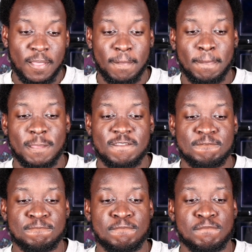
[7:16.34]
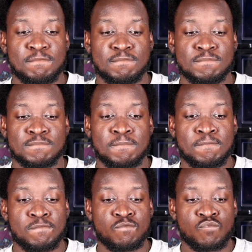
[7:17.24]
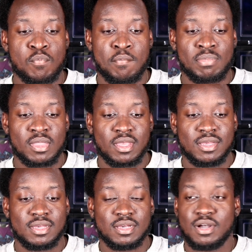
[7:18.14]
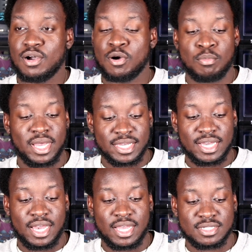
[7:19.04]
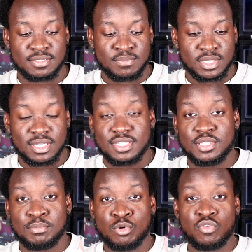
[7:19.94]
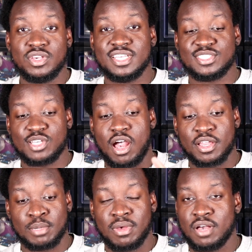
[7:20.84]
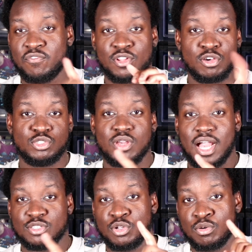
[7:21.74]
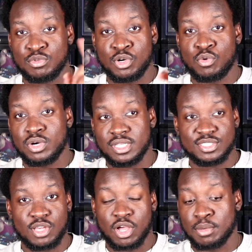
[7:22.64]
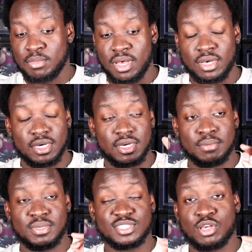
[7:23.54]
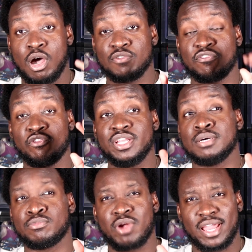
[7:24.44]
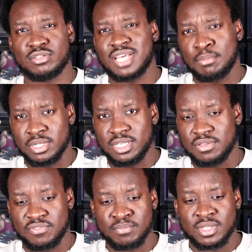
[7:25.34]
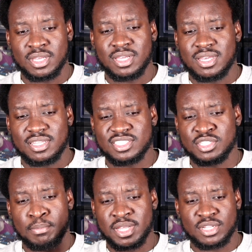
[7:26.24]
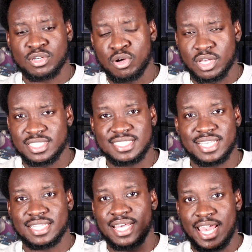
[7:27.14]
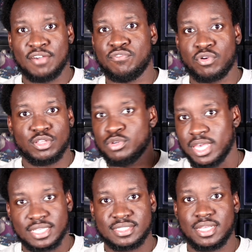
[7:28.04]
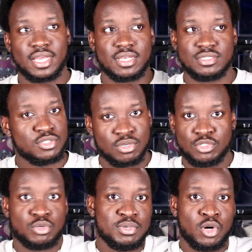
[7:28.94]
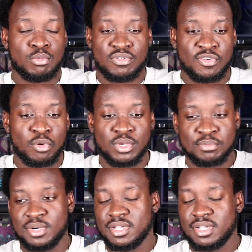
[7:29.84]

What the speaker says: You know, they just made that movie again with, was it, Hilary Swank? Oh my gosh. The movie he's talking about, for those of you guys who don't know what he's talking about, it's called Freedom Riders, I believe. This is a minute ago because he said the F word, and you can't say that because, you know, you'll be homophobic.